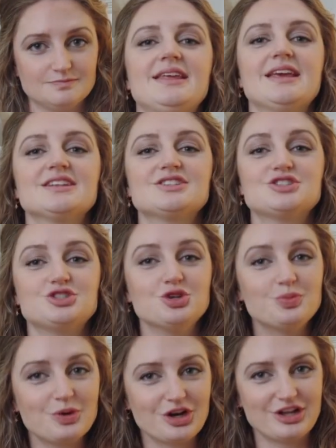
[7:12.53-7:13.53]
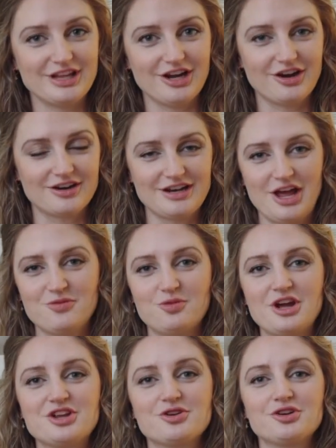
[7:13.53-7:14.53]
Get super clear on
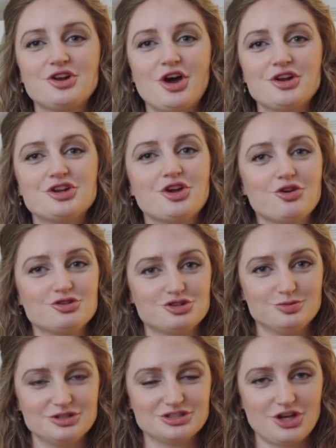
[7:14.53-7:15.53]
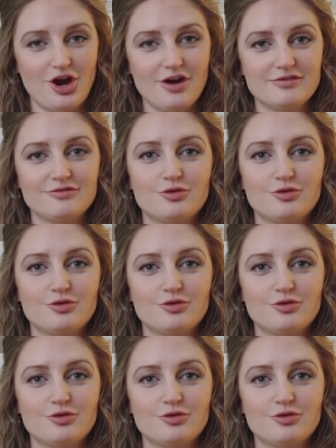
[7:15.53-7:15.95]
what your non-negotiables are